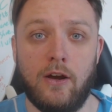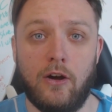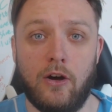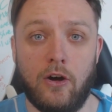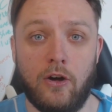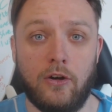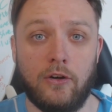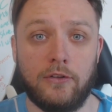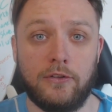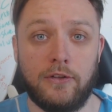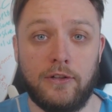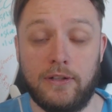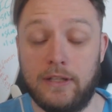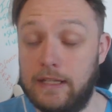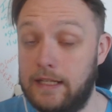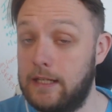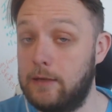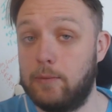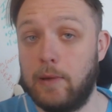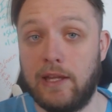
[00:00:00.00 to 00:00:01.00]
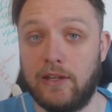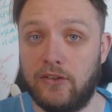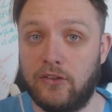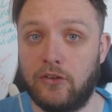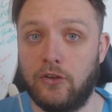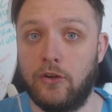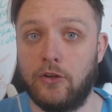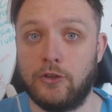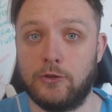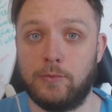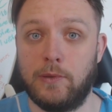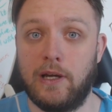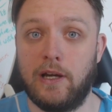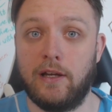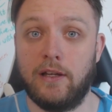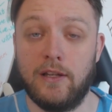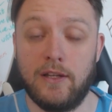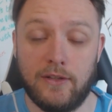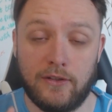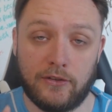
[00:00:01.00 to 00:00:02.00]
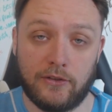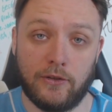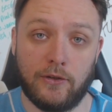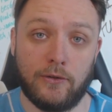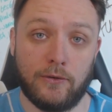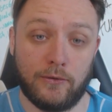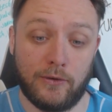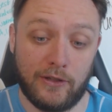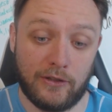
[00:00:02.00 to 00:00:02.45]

on the eBay search bar. So